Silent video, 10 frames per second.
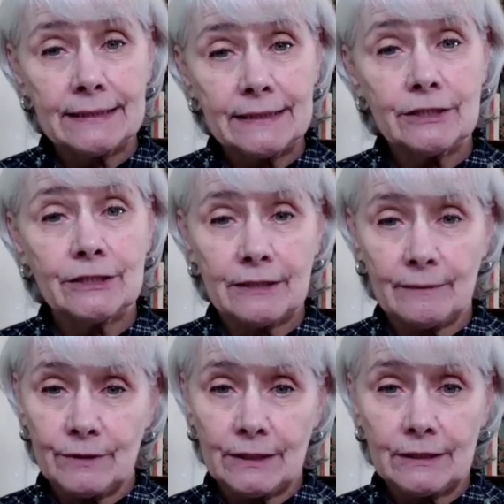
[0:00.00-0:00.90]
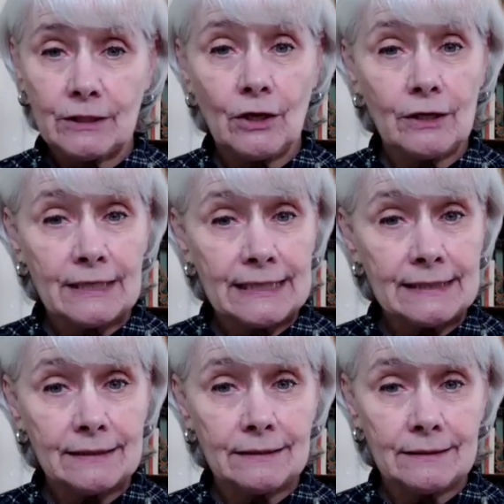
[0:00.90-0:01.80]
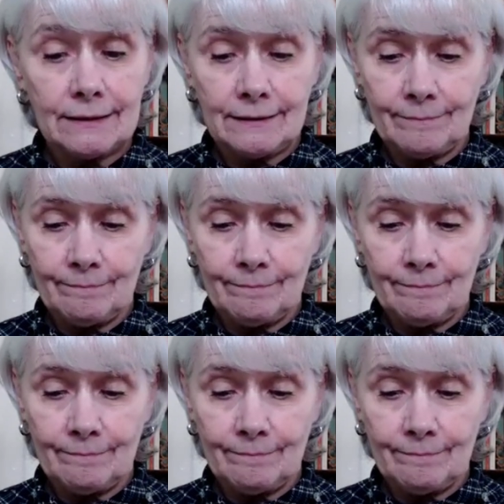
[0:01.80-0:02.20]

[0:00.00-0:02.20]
each subject authentically.